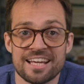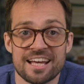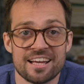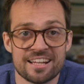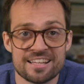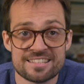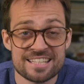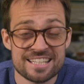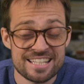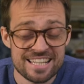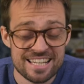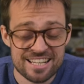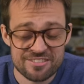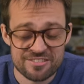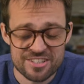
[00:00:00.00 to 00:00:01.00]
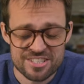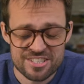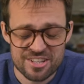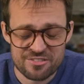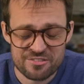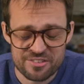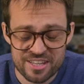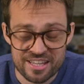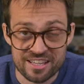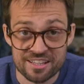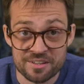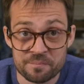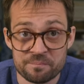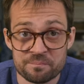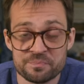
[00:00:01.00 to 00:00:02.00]
and it's in need of a
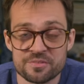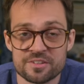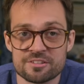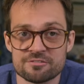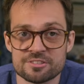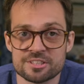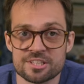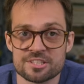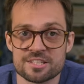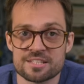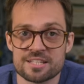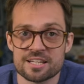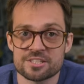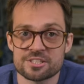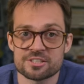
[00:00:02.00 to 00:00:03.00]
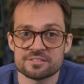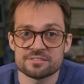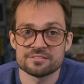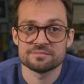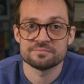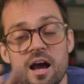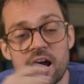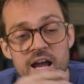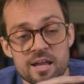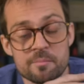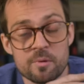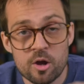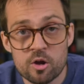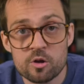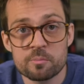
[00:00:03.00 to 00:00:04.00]
severe resuscitation. I am
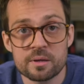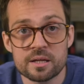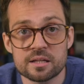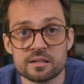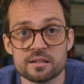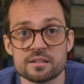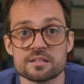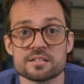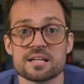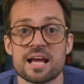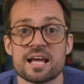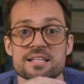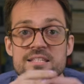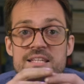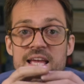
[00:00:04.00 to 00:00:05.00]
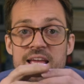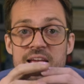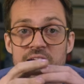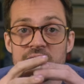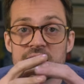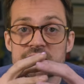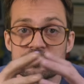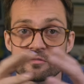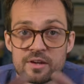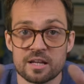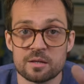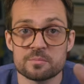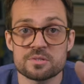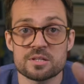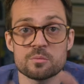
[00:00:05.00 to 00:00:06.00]
hoping that as AI
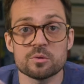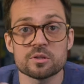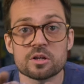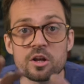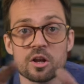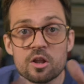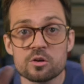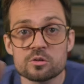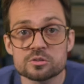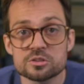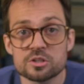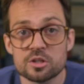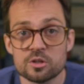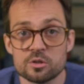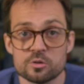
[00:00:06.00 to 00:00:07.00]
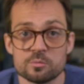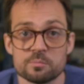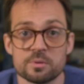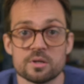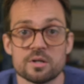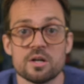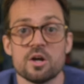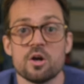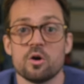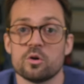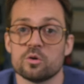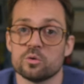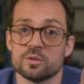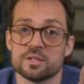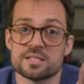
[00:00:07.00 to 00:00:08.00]
develops, it will close the loop
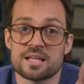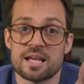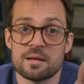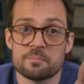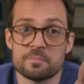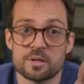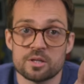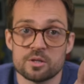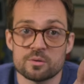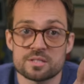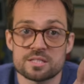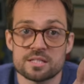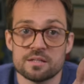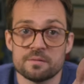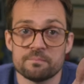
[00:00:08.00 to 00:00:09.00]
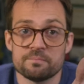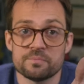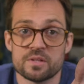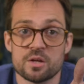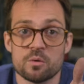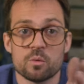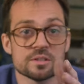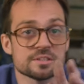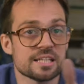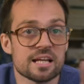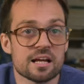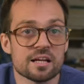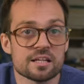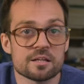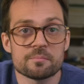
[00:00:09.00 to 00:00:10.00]
on all this ambiguity. Once
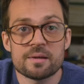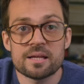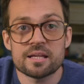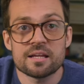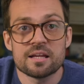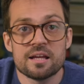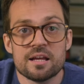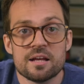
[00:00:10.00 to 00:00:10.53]
AI can make